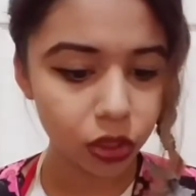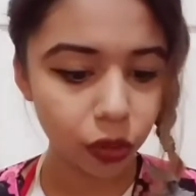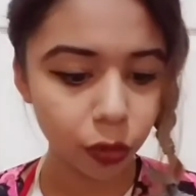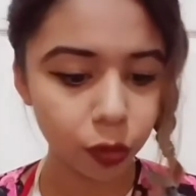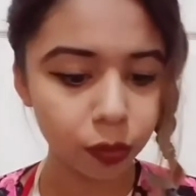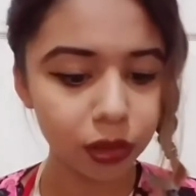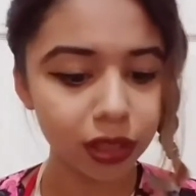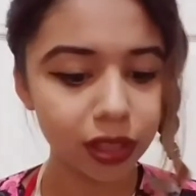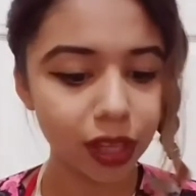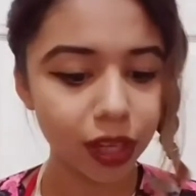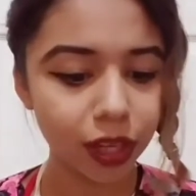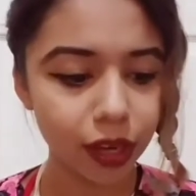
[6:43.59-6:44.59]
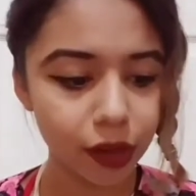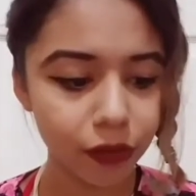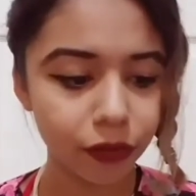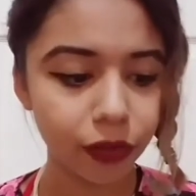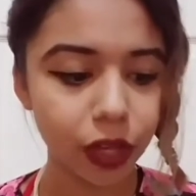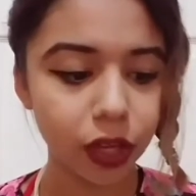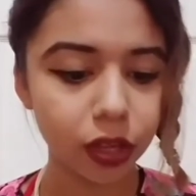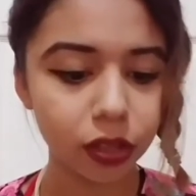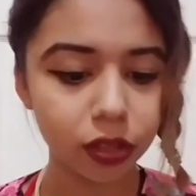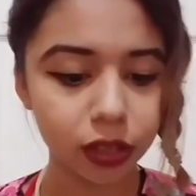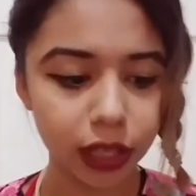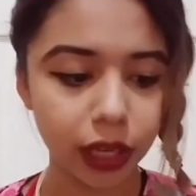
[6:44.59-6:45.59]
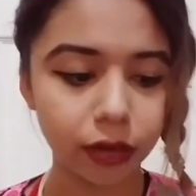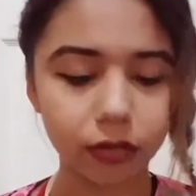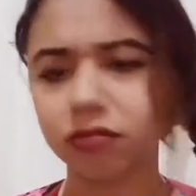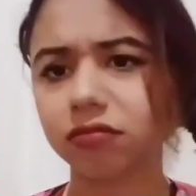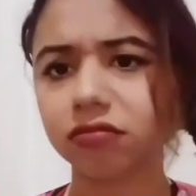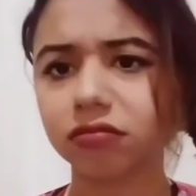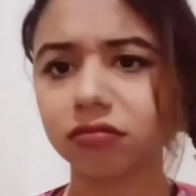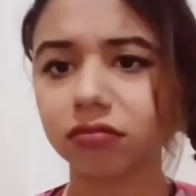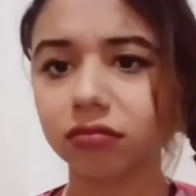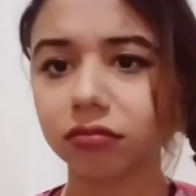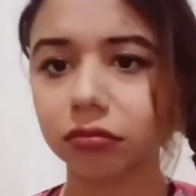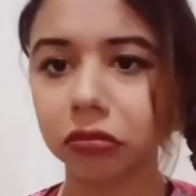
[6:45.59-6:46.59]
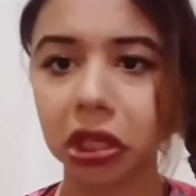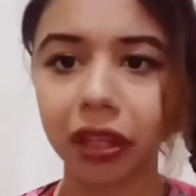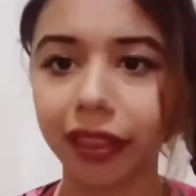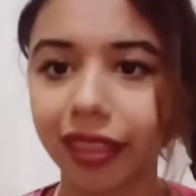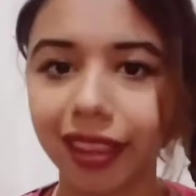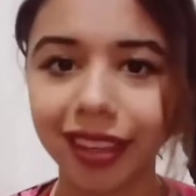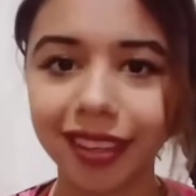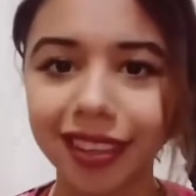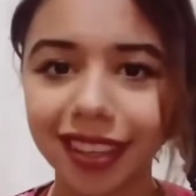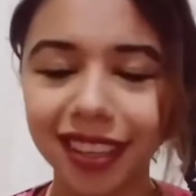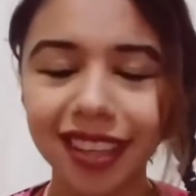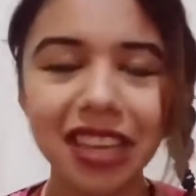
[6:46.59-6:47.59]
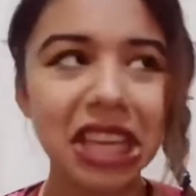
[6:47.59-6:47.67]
Daruma-san fell down, I think.